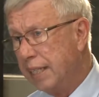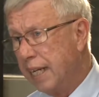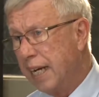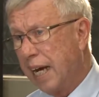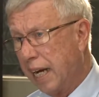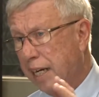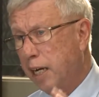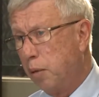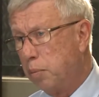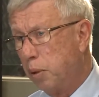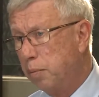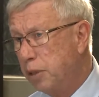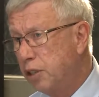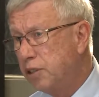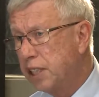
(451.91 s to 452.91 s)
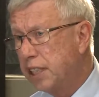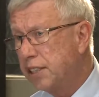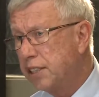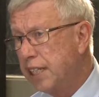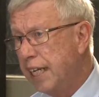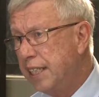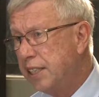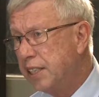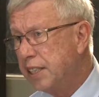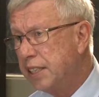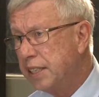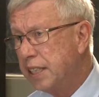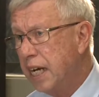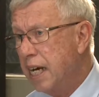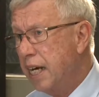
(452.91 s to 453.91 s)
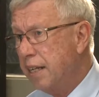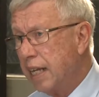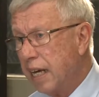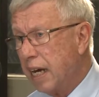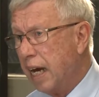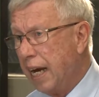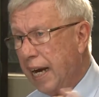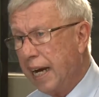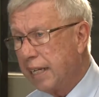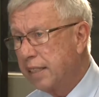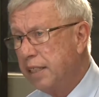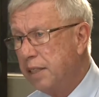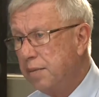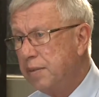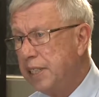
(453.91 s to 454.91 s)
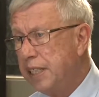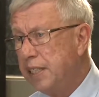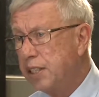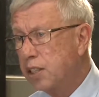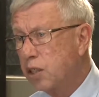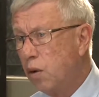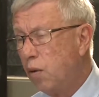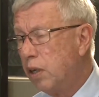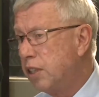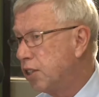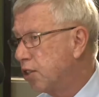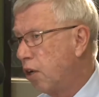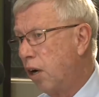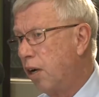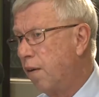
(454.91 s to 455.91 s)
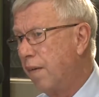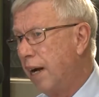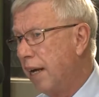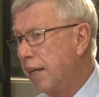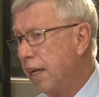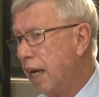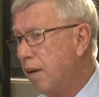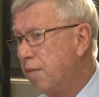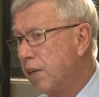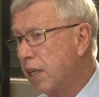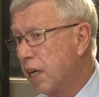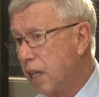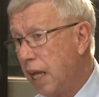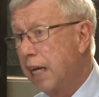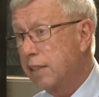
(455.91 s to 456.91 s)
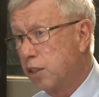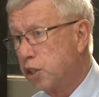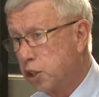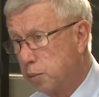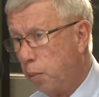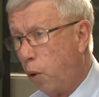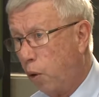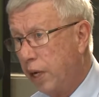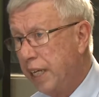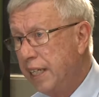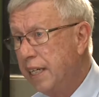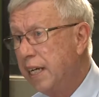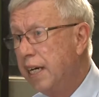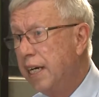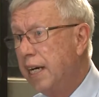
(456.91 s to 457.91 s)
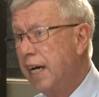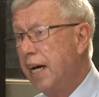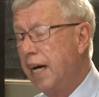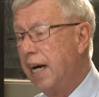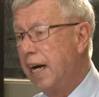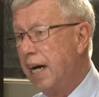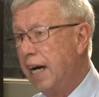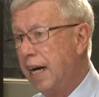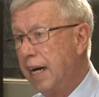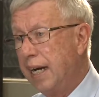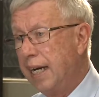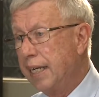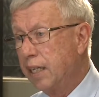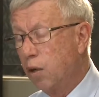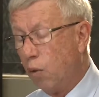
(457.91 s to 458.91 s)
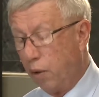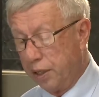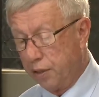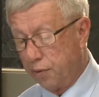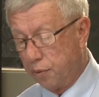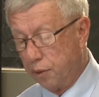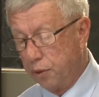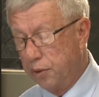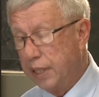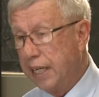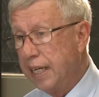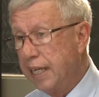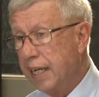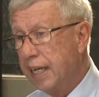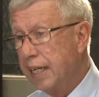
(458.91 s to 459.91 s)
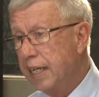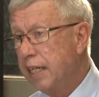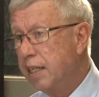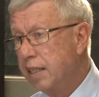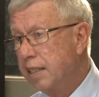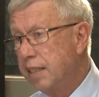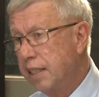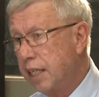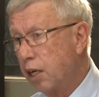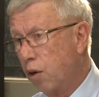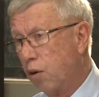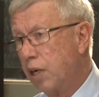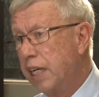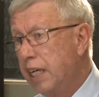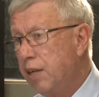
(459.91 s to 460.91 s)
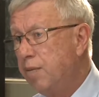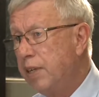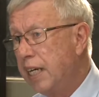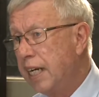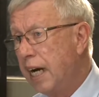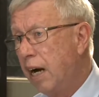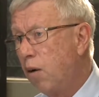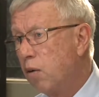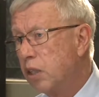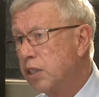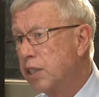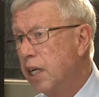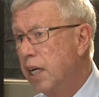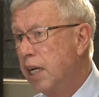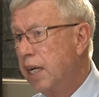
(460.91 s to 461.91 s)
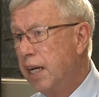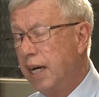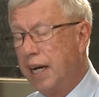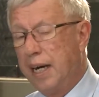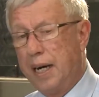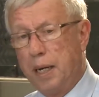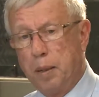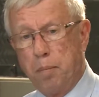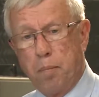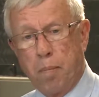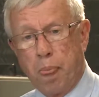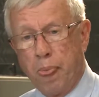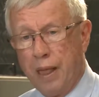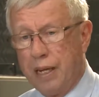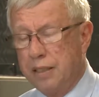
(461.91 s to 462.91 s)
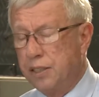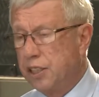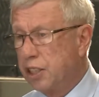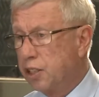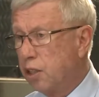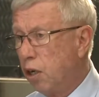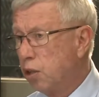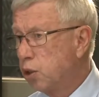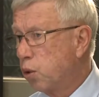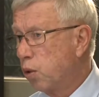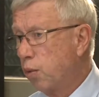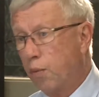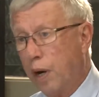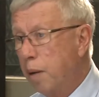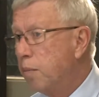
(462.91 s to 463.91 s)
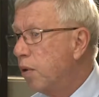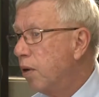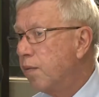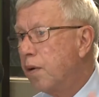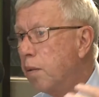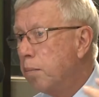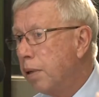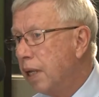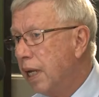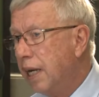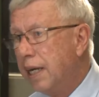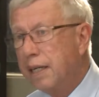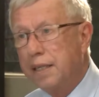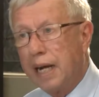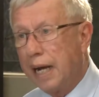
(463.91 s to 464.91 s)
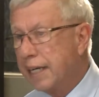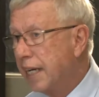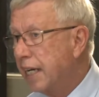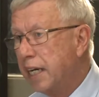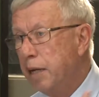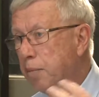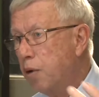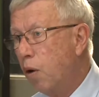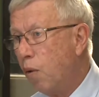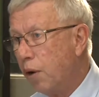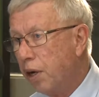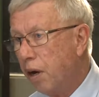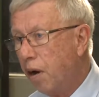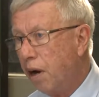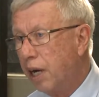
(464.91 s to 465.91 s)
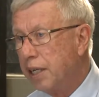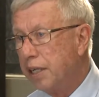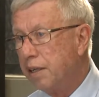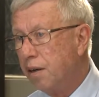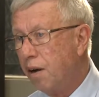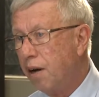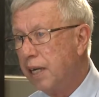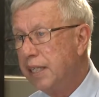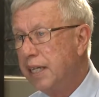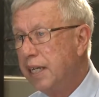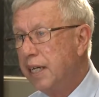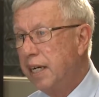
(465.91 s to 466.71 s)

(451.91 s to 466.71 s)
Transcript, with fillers: They got a couple music stages. They got activities going starting around 11 o'clock this morning uh, and going through the, uh, e- the early evening hours. Um, just all sort of Rum River Blend. I can keep going on and on.